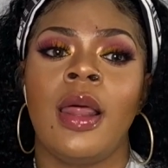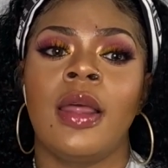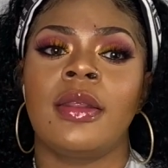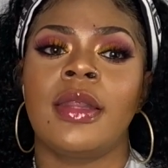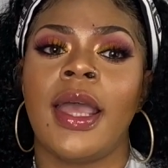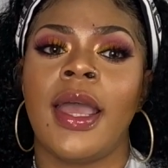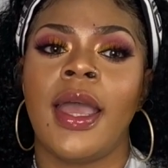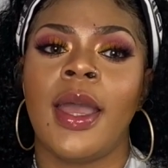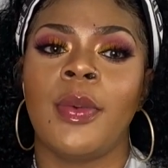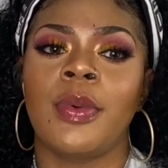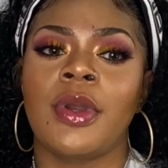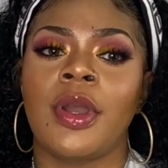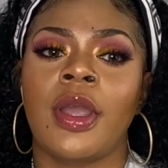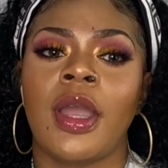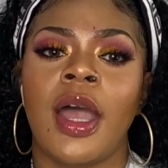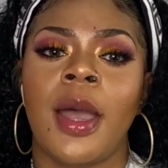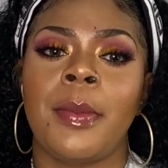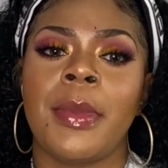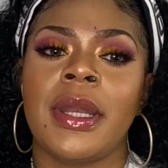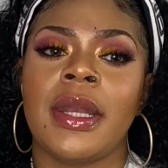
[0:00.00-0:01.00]
that were
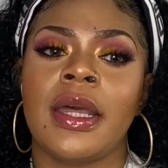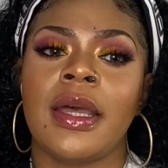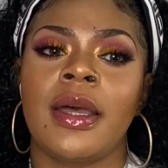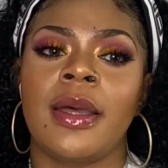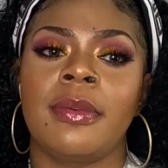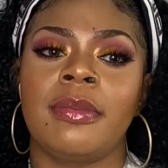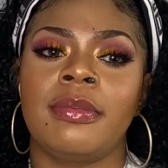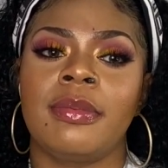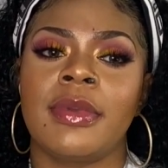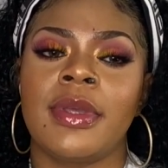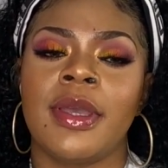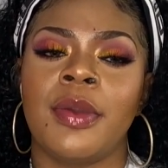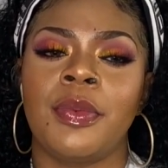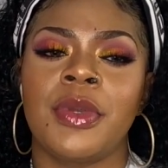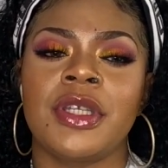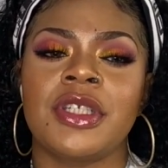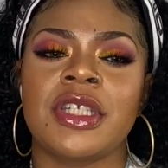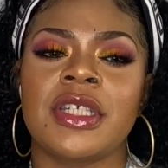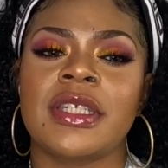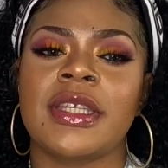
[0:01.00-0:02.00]
coming up, and
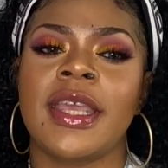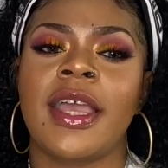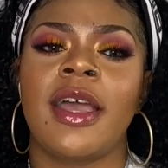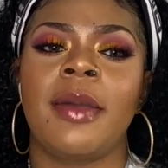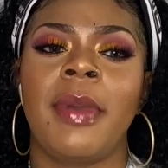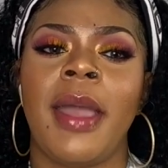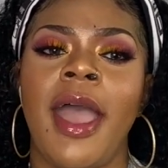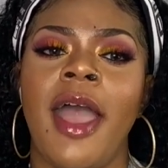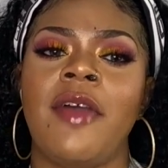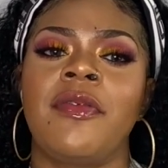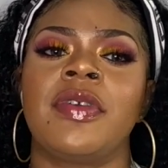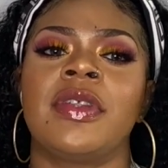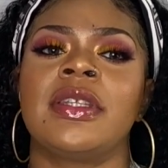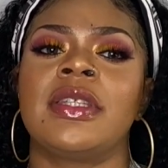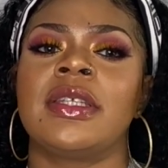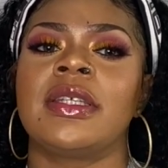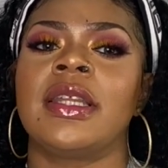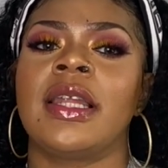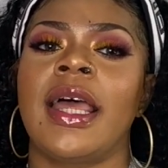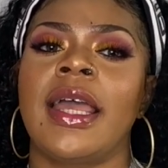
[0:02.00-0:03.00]
we just kept having
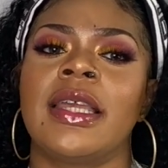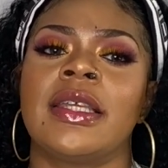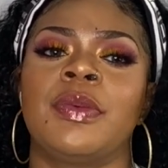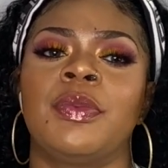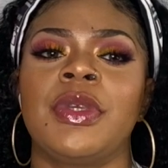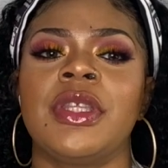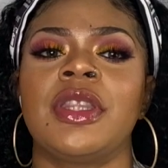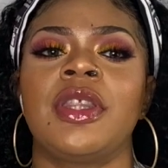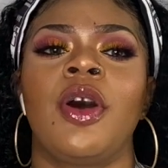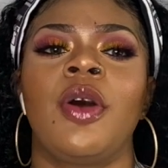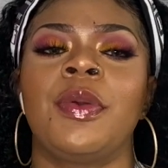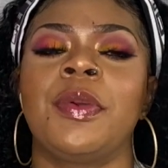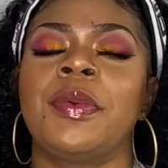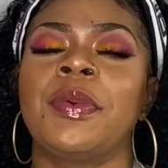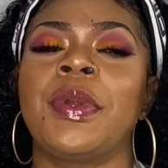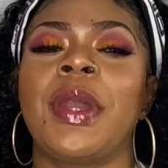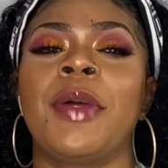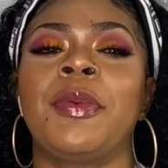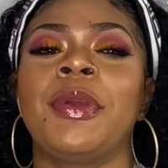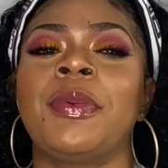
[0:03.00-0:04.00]
to, like, we thought we
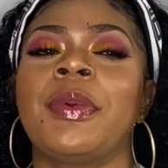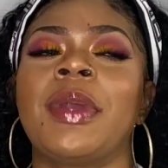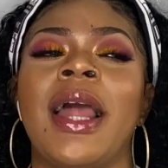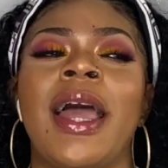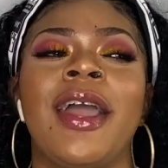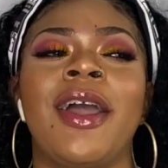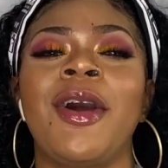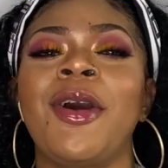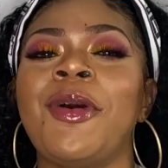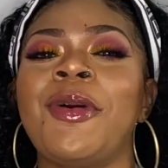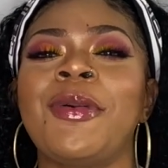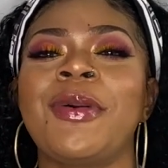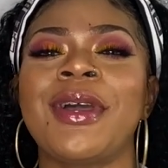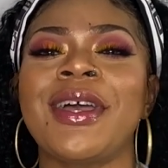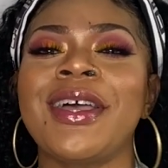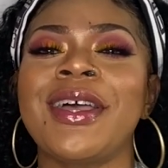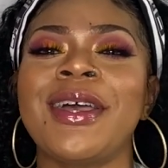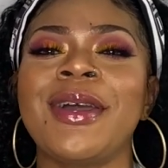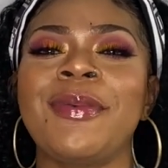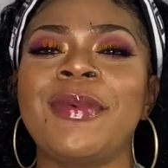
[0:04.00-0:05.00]
were like, oh
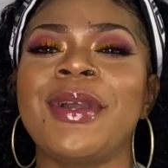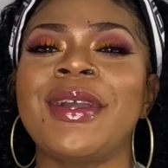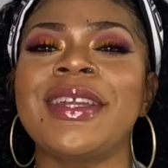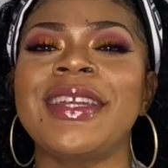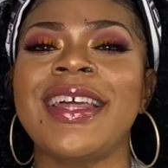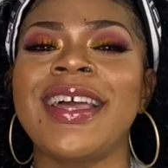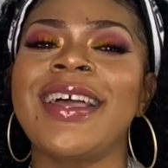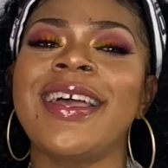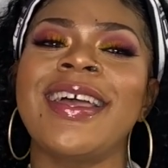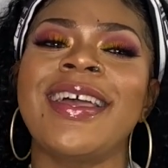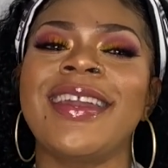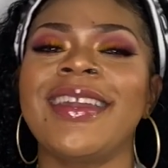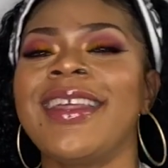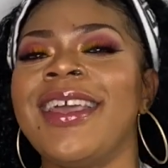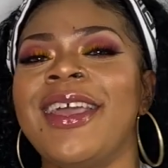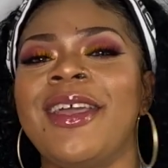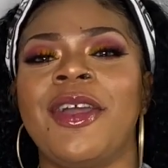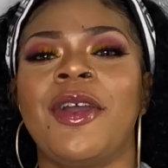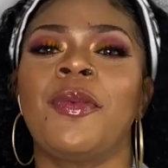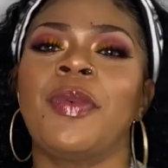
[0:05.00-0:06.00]
good, we're done
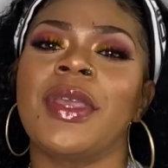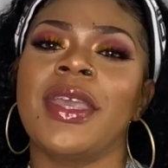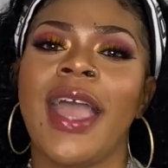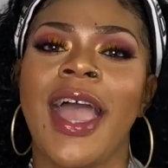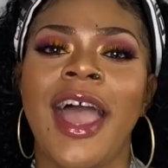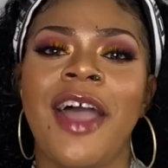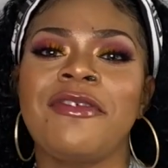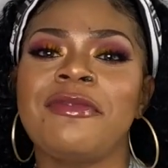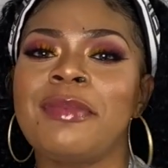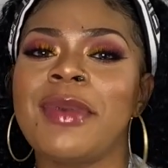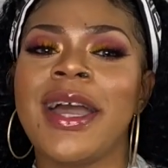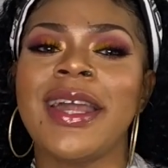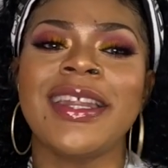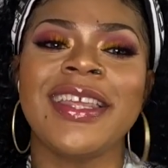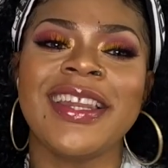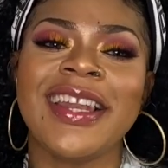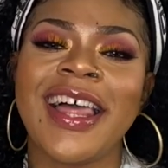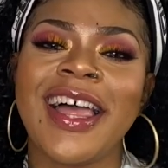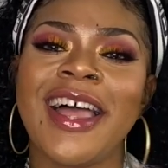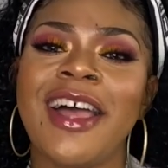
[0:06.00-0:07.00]
and we have
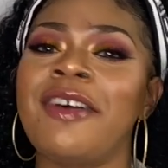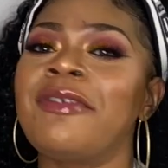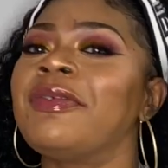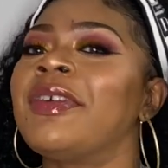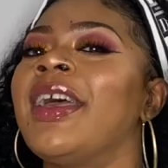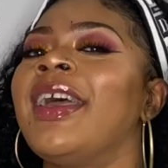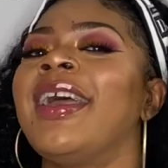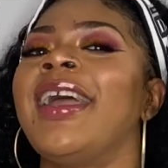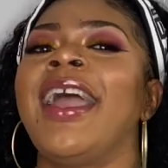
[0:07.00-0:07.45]
money left,